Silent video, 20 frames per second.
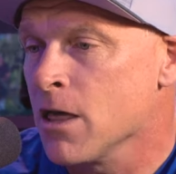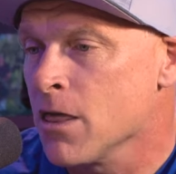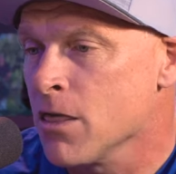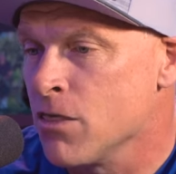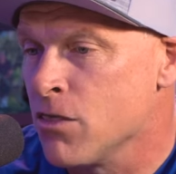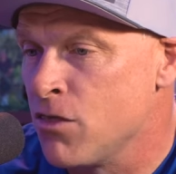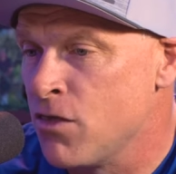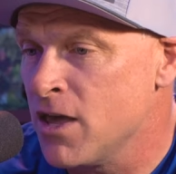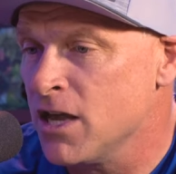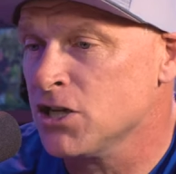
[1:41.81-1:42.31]

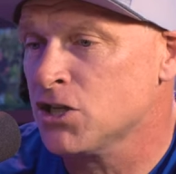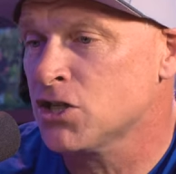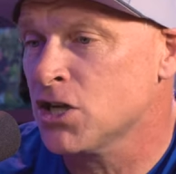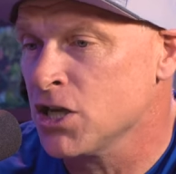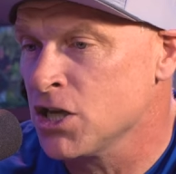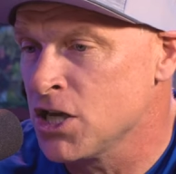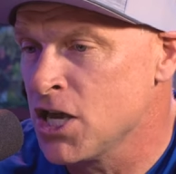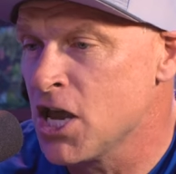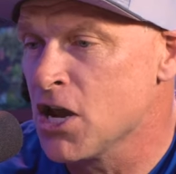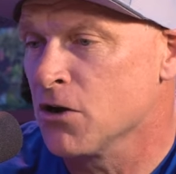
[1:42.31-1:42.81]

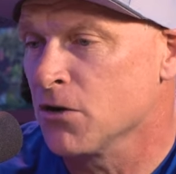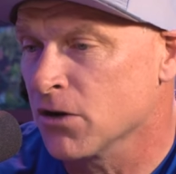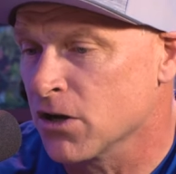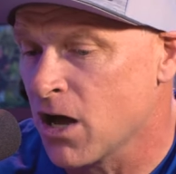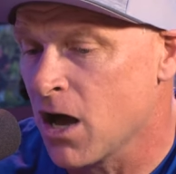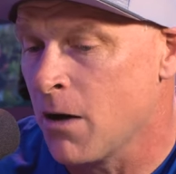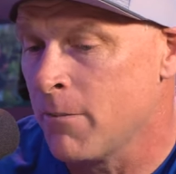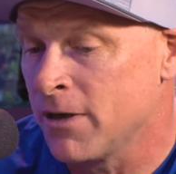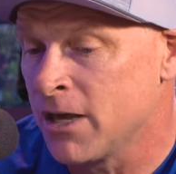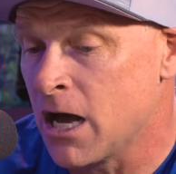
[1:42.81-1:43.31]
this year
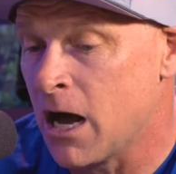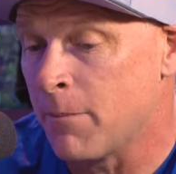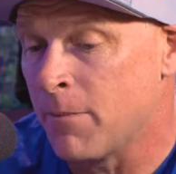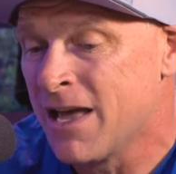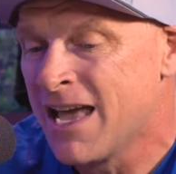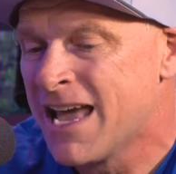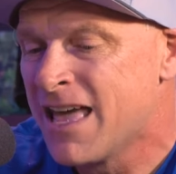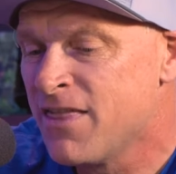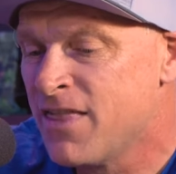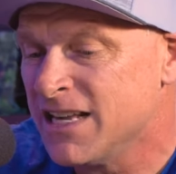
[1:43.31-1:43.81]
coming
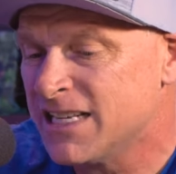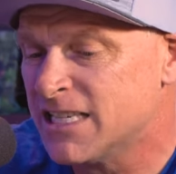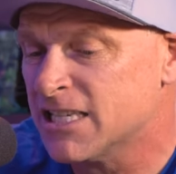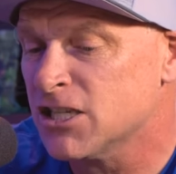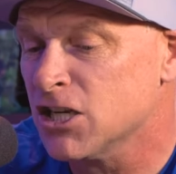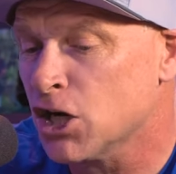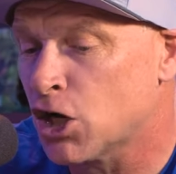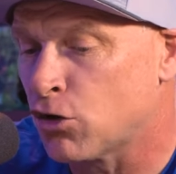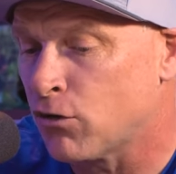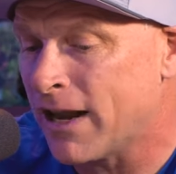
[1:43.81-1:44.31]
up. This
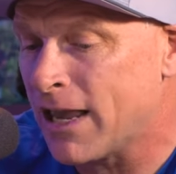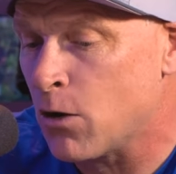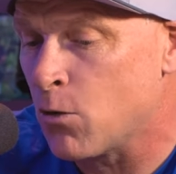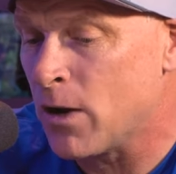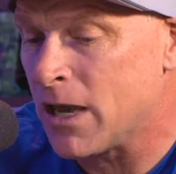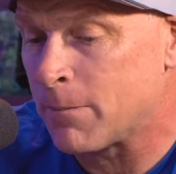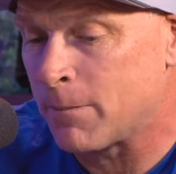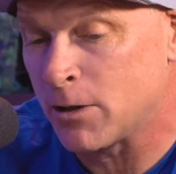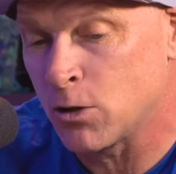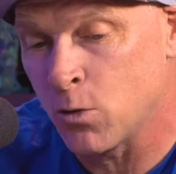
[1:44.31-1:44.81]
is a great
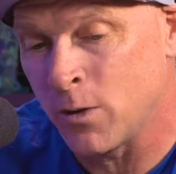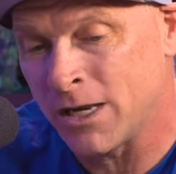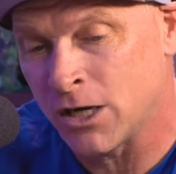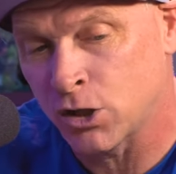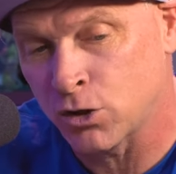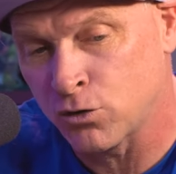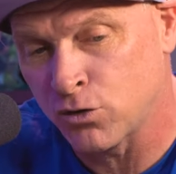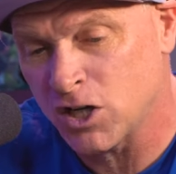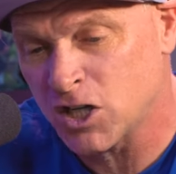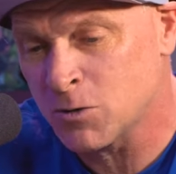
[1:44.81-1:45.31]
week between
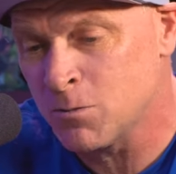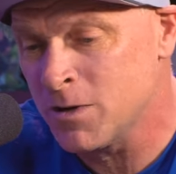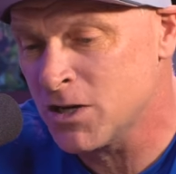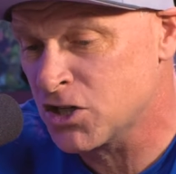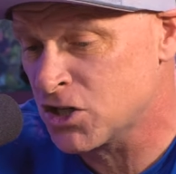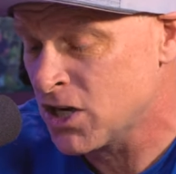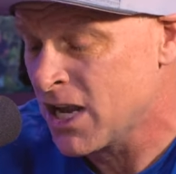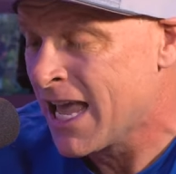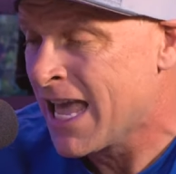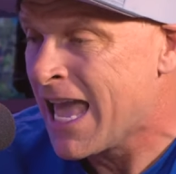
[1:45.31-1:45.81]

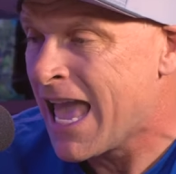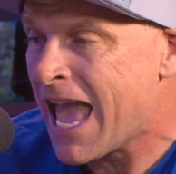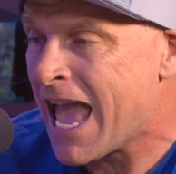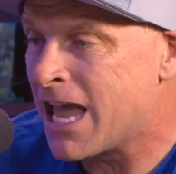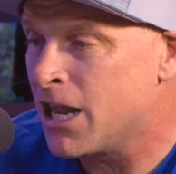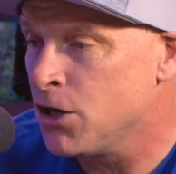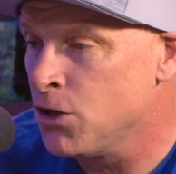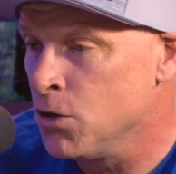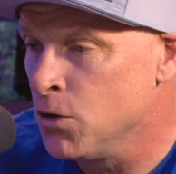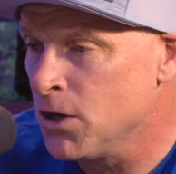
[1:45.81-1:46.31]
Christmas
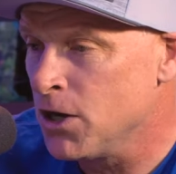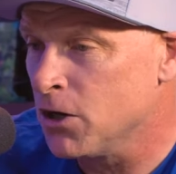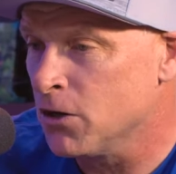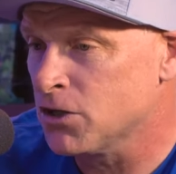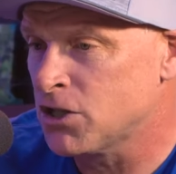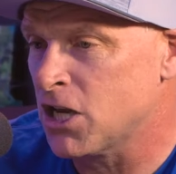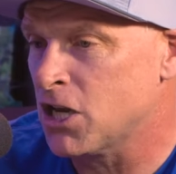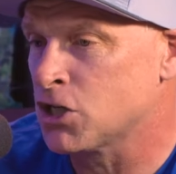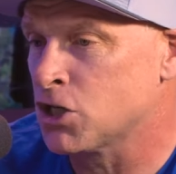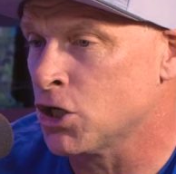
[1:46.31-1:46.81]
and New
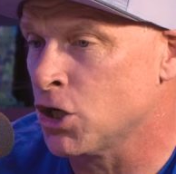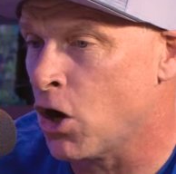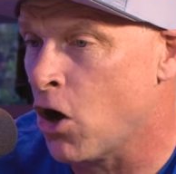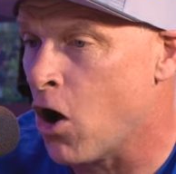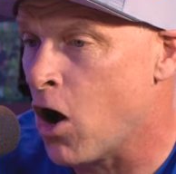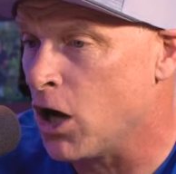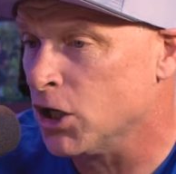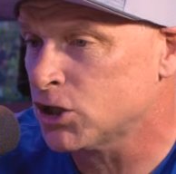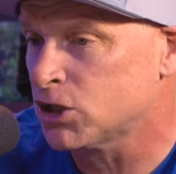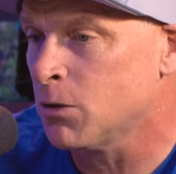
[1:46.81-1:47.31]
Year's is an
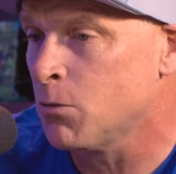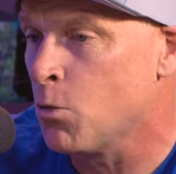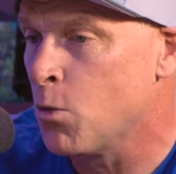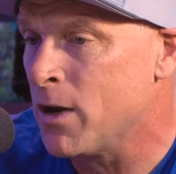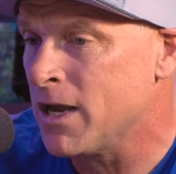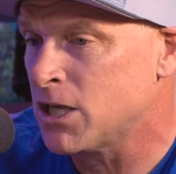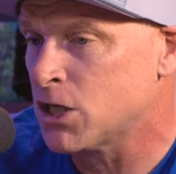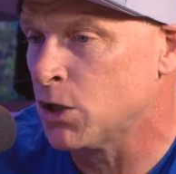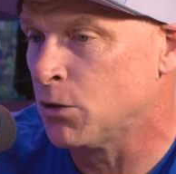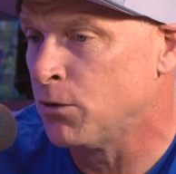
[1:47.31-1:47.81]
awesome
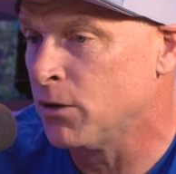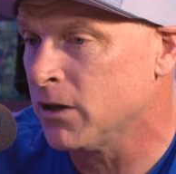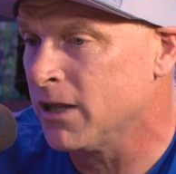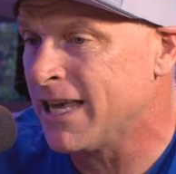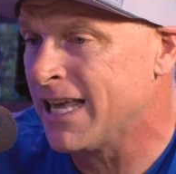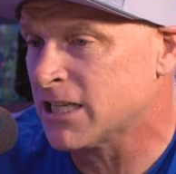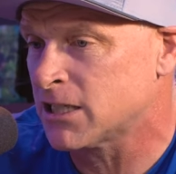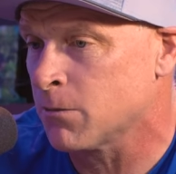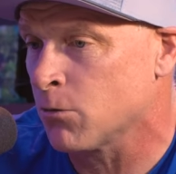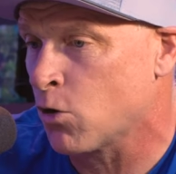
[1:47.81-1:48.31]
week to
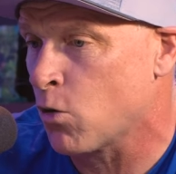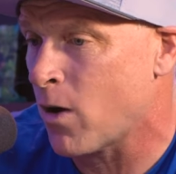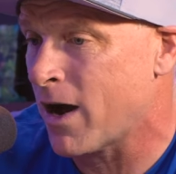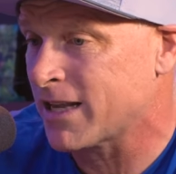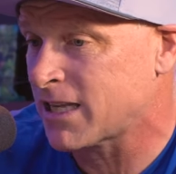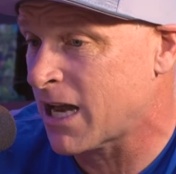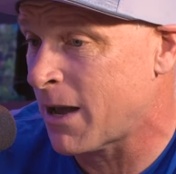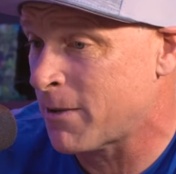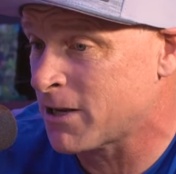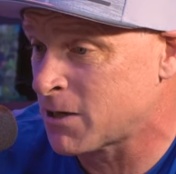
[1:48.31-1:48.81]
really get some
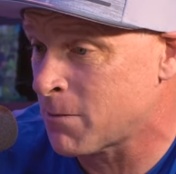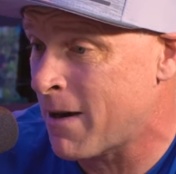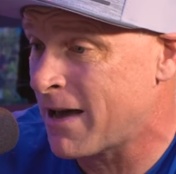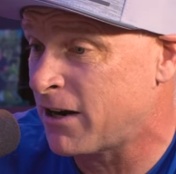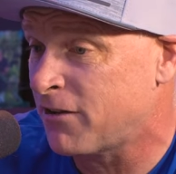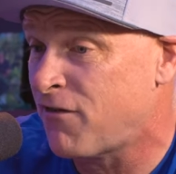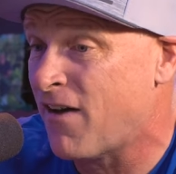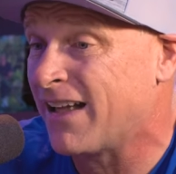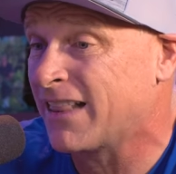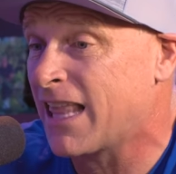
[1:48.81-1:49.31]
quiet time. As a
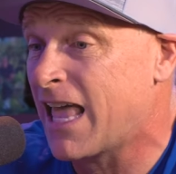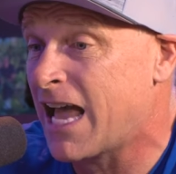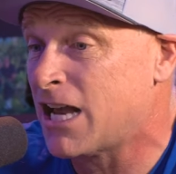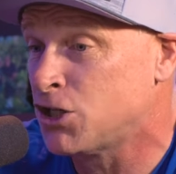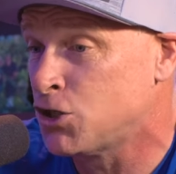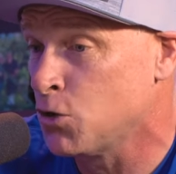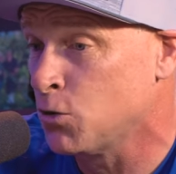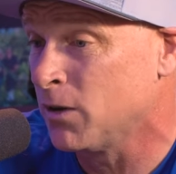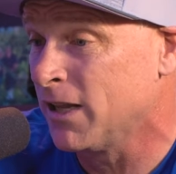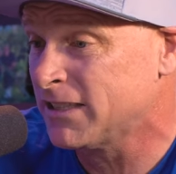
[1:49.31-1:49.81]
matter of fact,
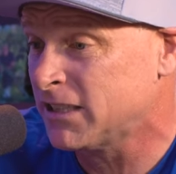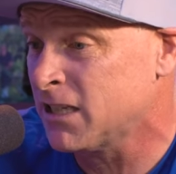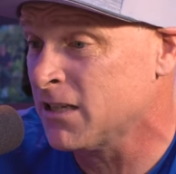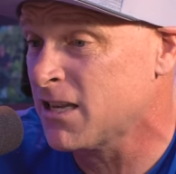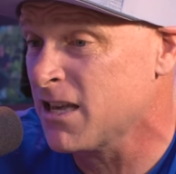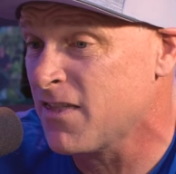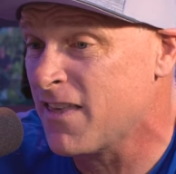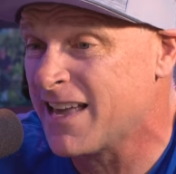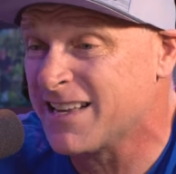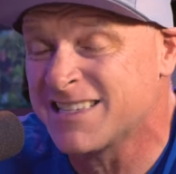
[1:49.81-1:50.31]
as you
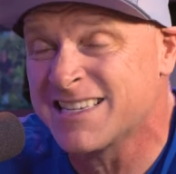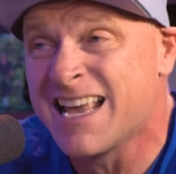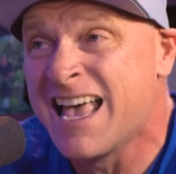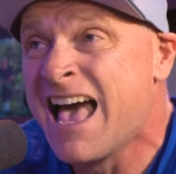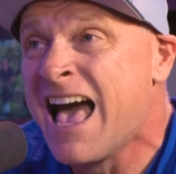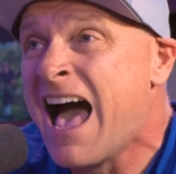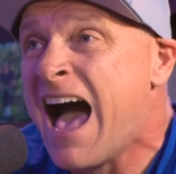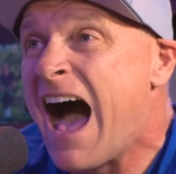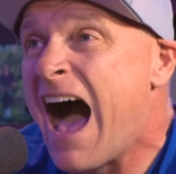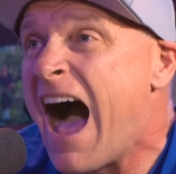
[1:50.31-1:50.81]
listen to this,
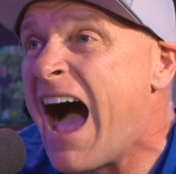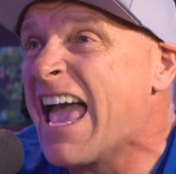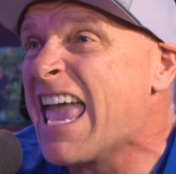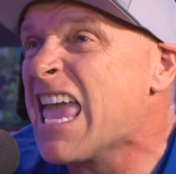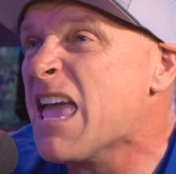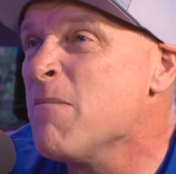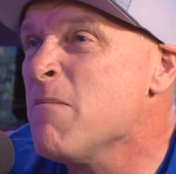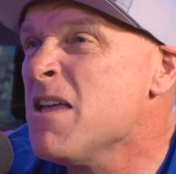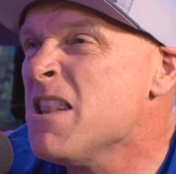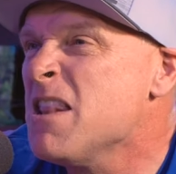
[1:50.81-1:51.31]
I
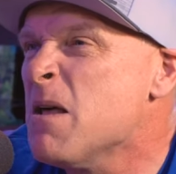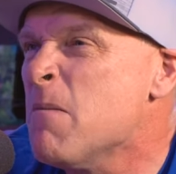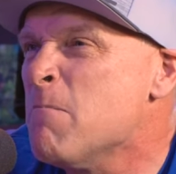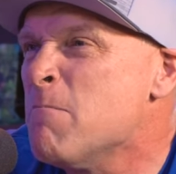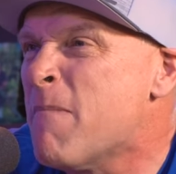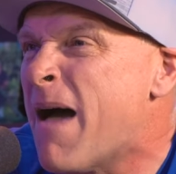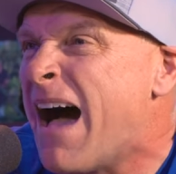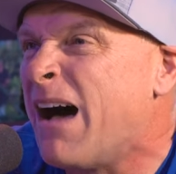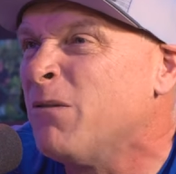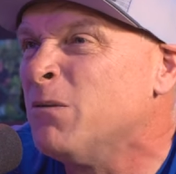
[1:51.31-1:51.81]
am in the
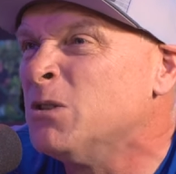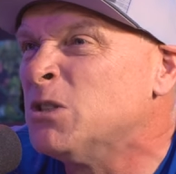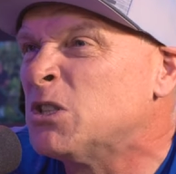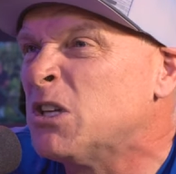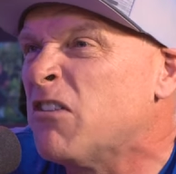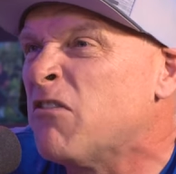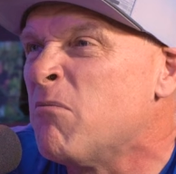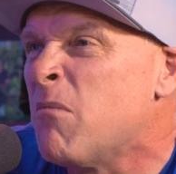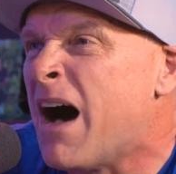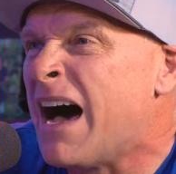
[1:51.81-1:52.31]

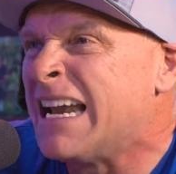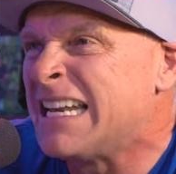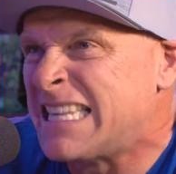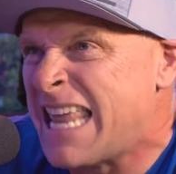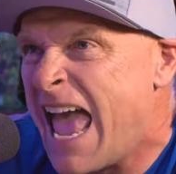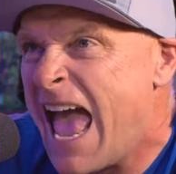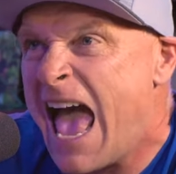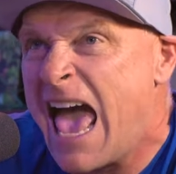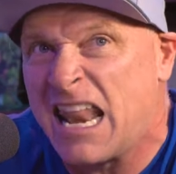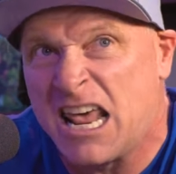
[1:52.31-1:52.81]
mountains of
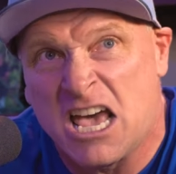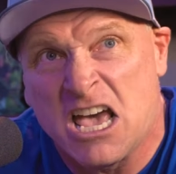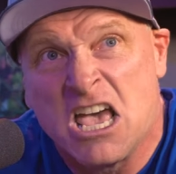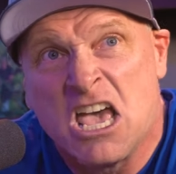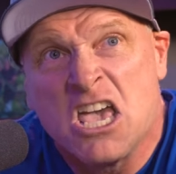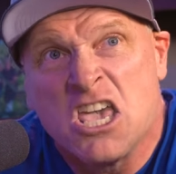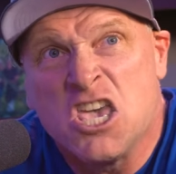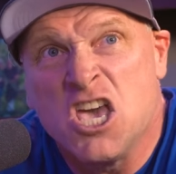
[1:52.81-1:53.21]
Montana.